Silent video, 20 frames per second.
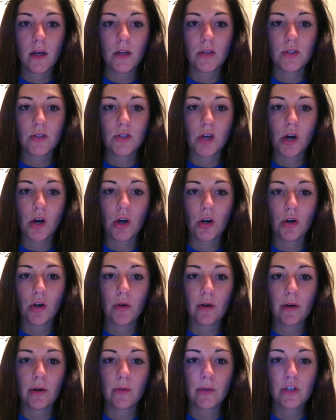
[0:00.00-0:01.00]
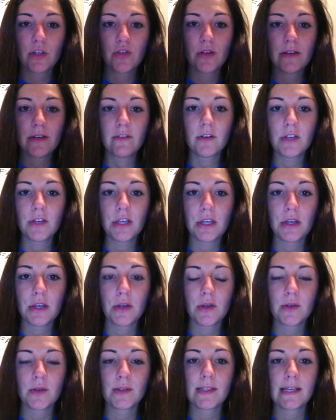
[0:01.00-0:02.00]
So, retrieval
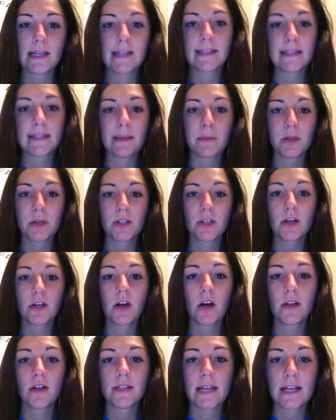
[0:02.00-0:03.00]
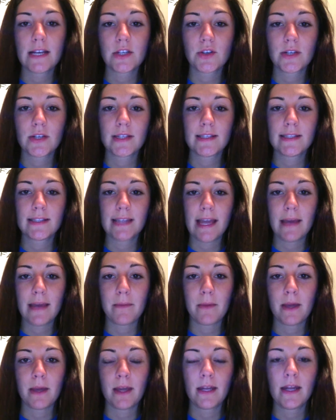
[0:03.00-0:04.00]
cues is similar to context
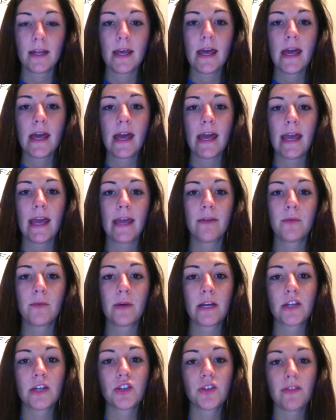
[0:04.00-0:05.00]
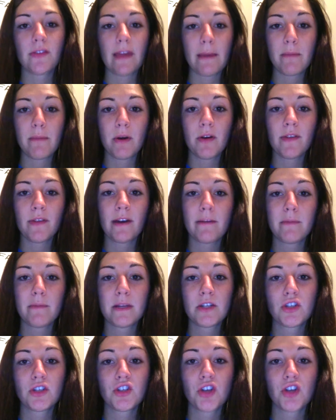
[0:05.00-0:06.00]
reinstatement, in which they both have
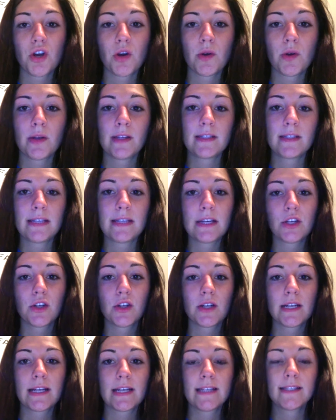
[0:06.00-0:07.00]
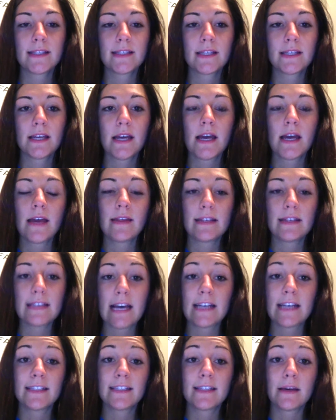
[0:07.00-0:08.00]
been shown to increase the
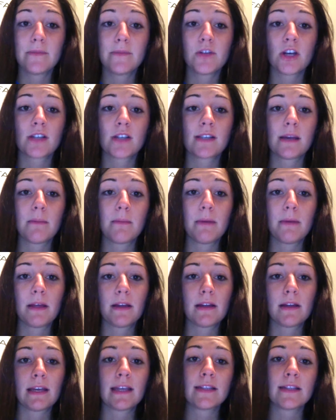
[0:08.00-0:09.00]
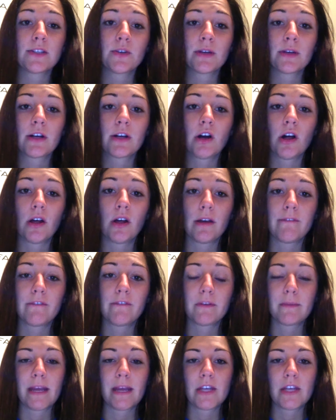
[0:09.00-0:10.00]
test subject's ability to recall
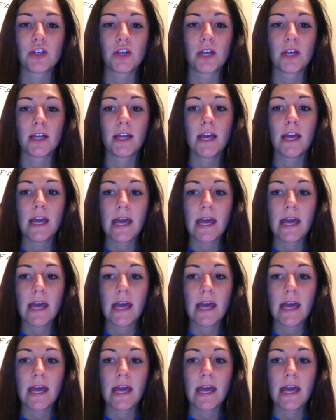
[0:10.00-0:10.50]
information.